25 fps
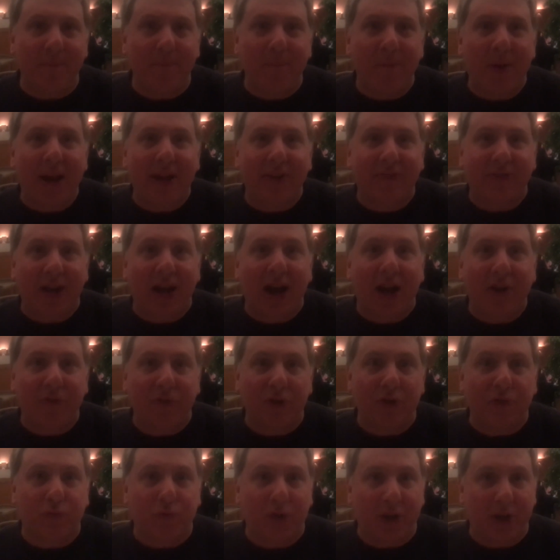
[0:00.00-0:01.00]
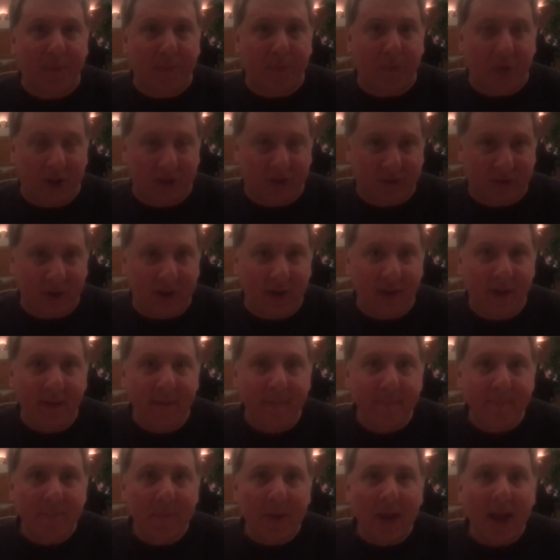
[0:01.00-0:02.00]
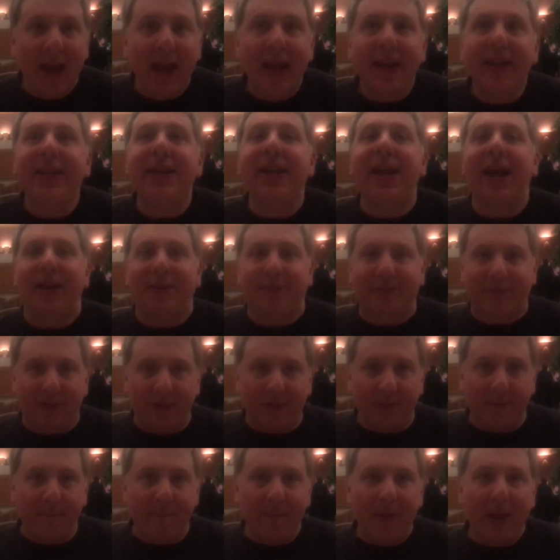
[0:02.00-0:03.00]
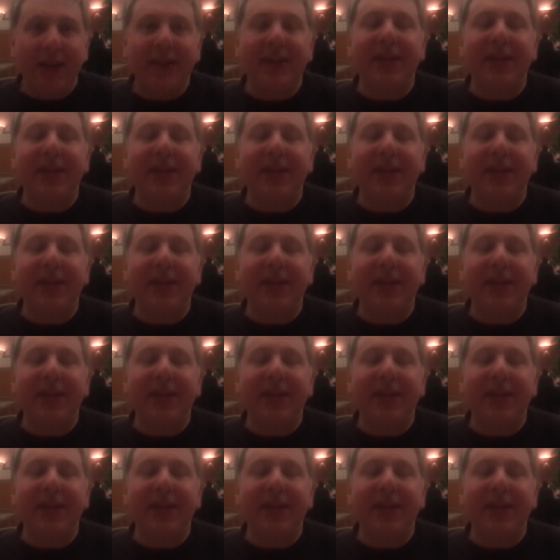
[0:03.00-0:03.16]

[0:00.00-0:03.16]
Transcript: rank him ahead of Sid Crosby and ahead of Evgeny Malkin.